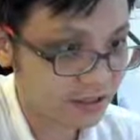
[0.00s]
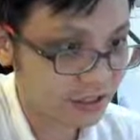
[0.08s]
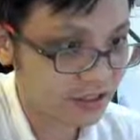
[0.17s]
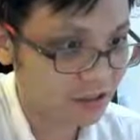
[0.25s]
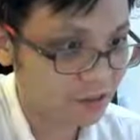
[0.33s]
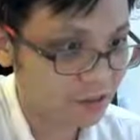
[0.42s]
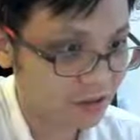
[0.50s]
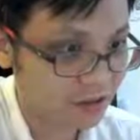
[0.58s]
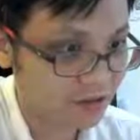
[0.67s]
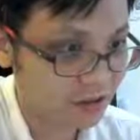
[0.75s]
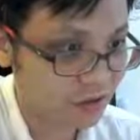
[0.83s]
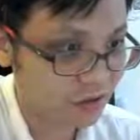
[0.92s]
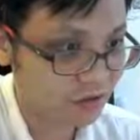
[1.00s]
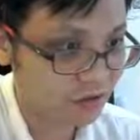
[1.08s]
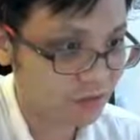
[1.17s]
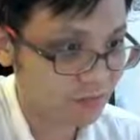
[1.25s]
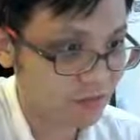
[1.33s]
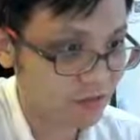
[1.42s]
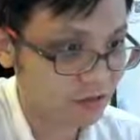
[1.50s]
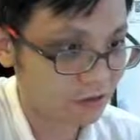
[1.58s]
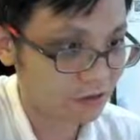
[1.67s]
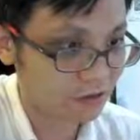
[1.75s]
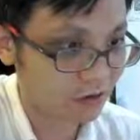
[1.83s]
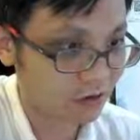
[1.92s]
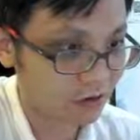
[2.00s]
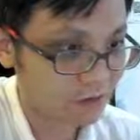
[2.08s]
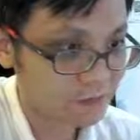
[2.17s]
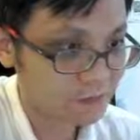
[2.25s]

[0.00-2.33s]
At the bottom number should apply in the wall.